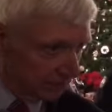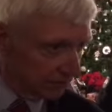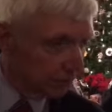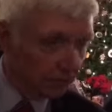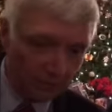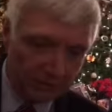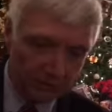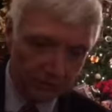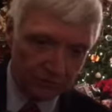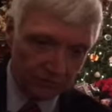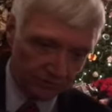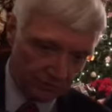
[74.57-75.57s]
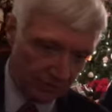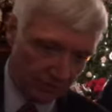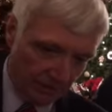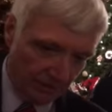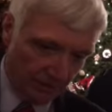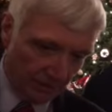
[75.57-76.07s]
So we'll make sure
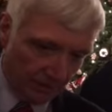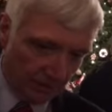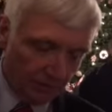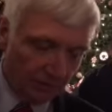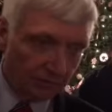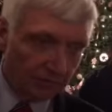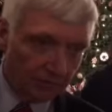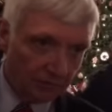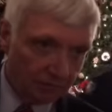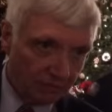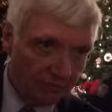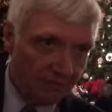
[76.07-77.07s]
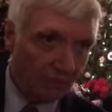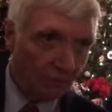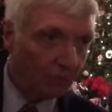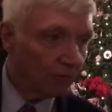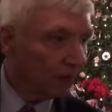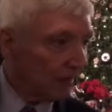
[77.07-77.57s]
in fact,
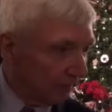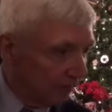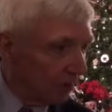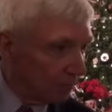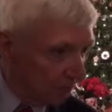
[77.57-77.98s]
we are going to get our